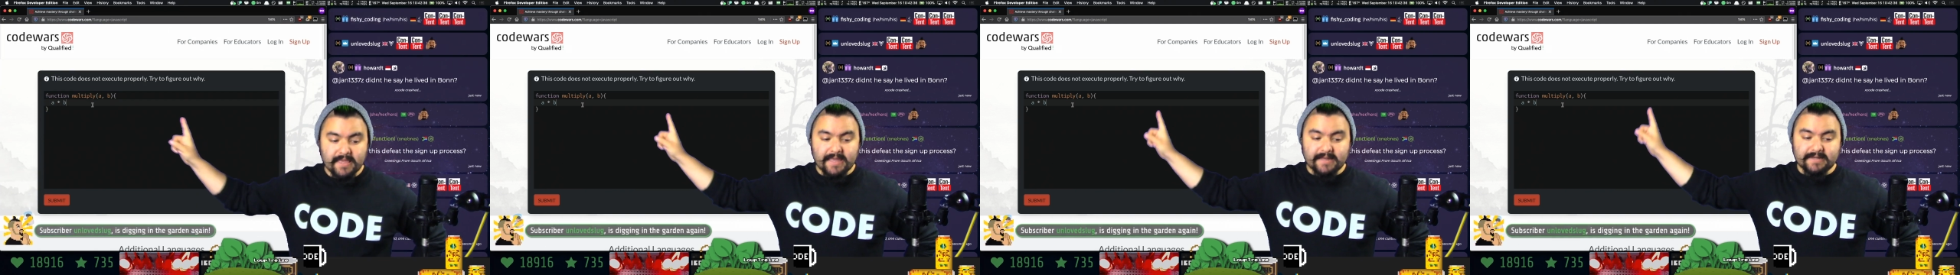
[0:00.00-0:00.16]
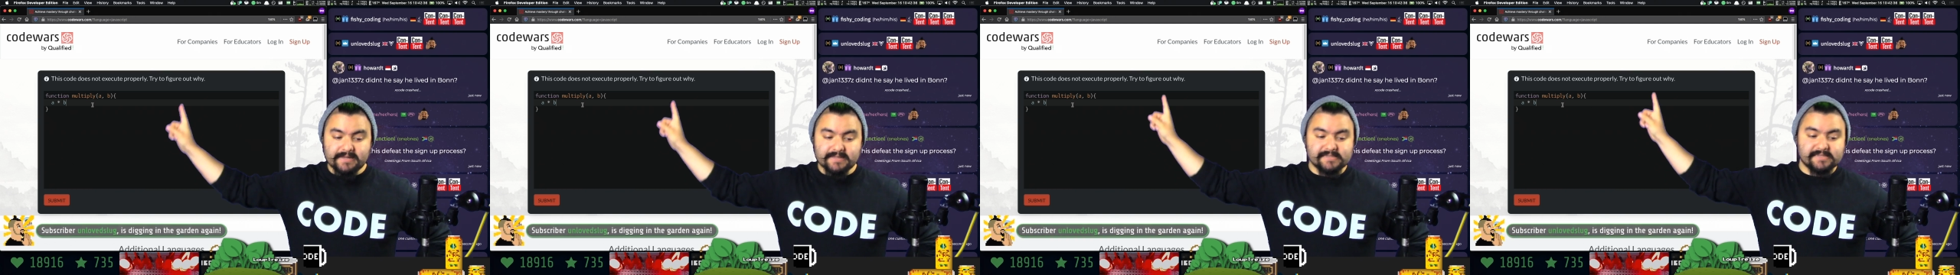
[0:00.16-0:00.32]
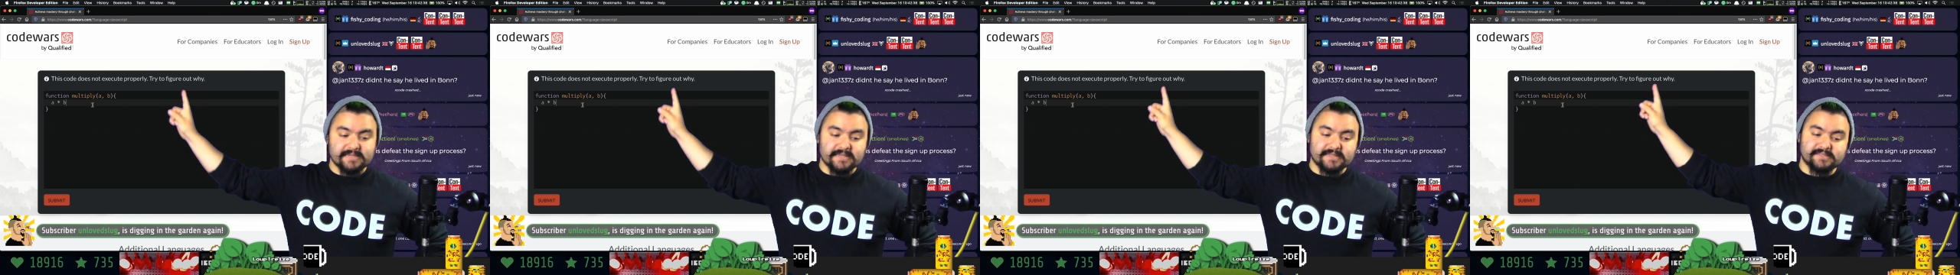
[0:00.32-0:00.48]

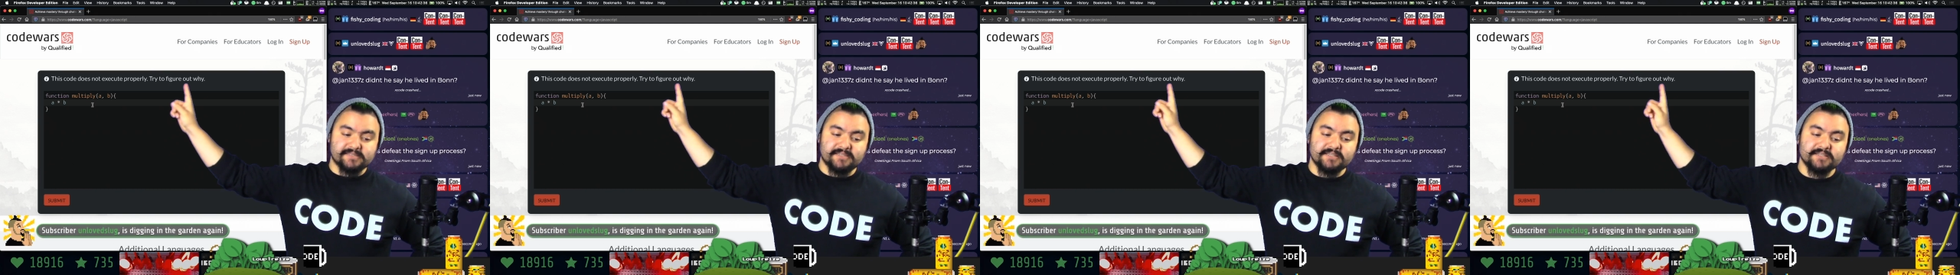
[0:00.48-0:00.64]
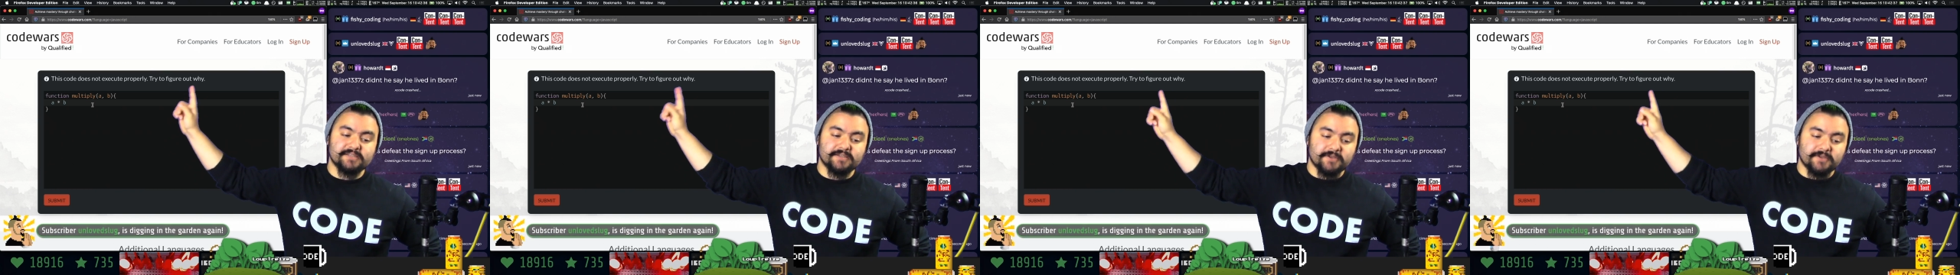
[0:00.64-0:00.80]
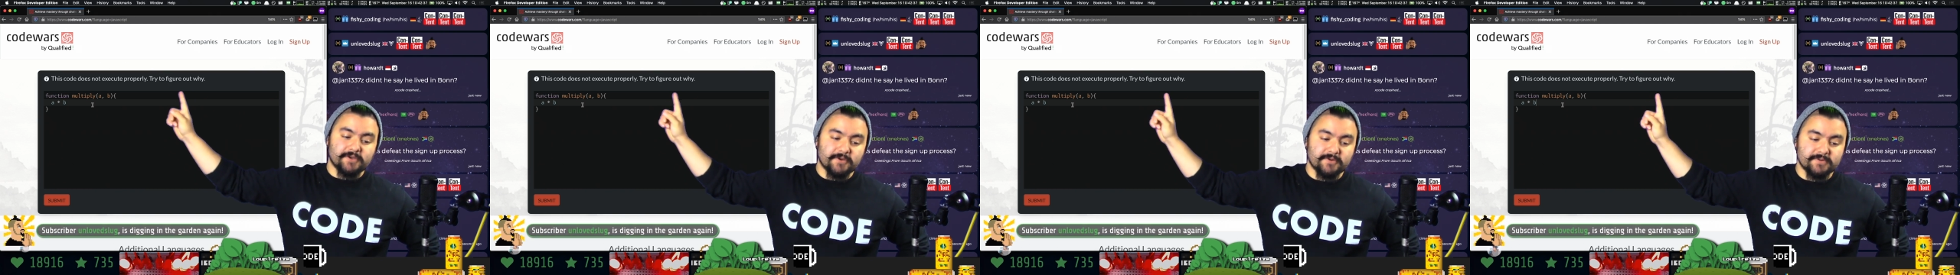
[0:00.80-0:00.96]
And it says,
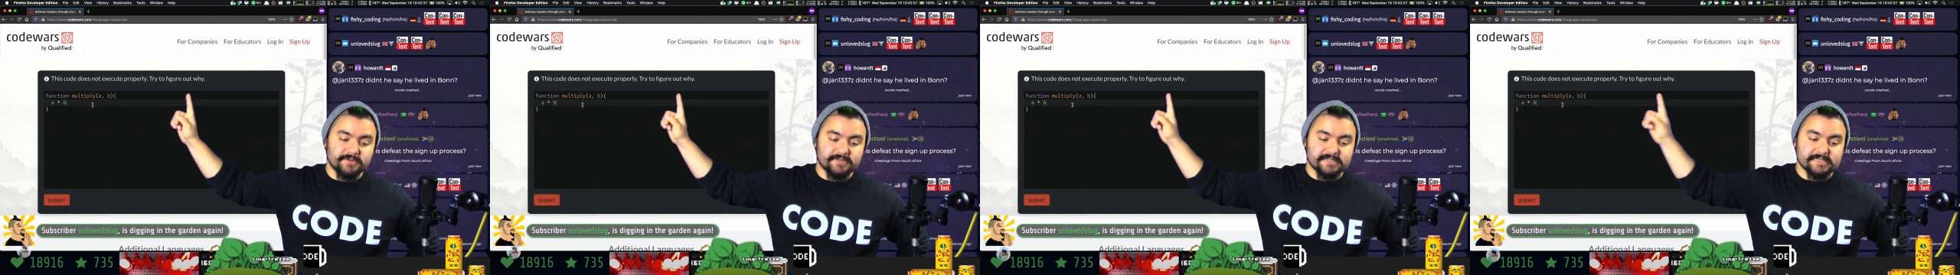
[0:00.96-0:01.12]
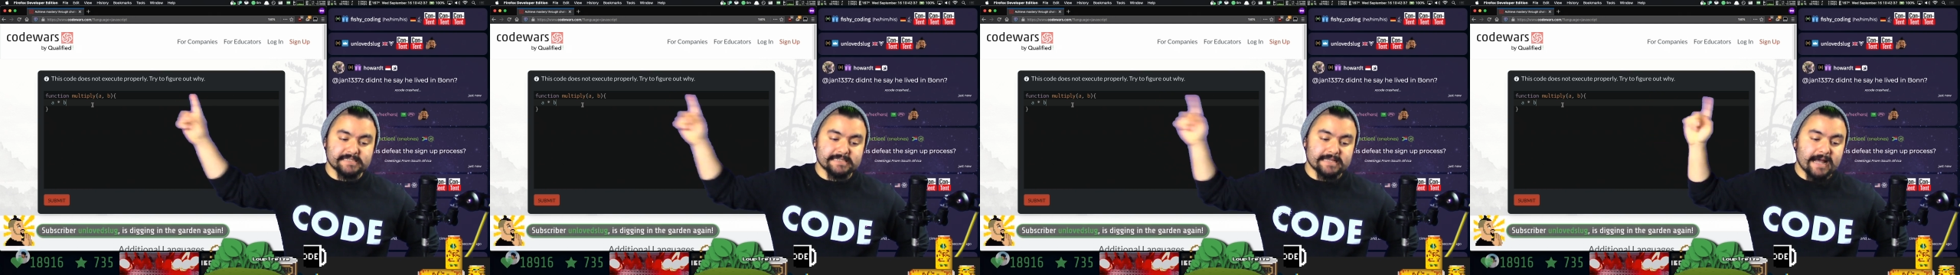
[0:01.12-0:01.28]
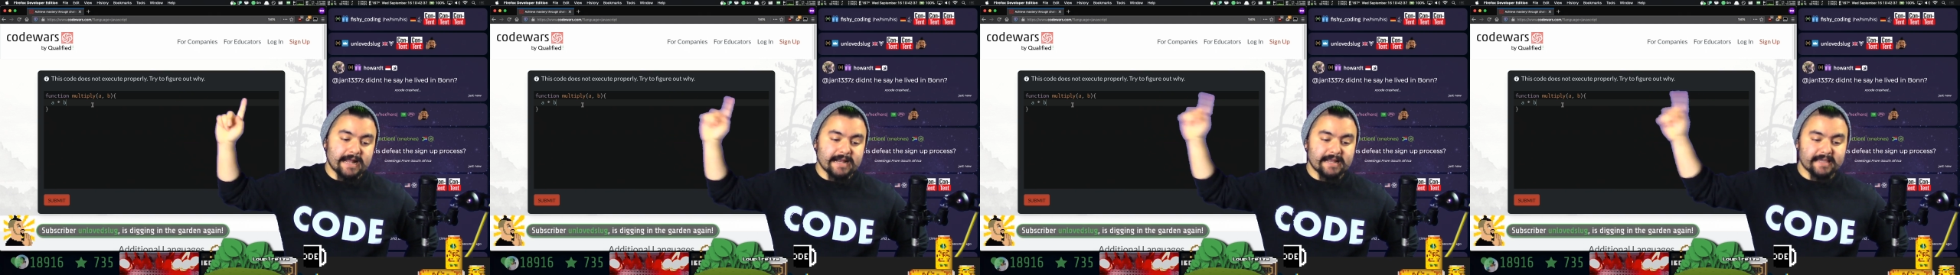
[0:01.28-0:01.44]
This code
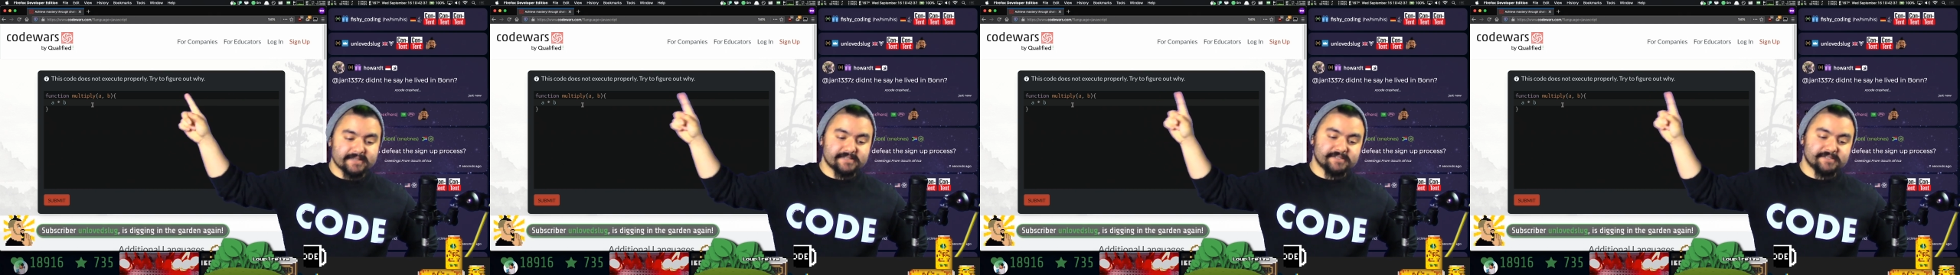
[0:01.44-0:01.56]
does not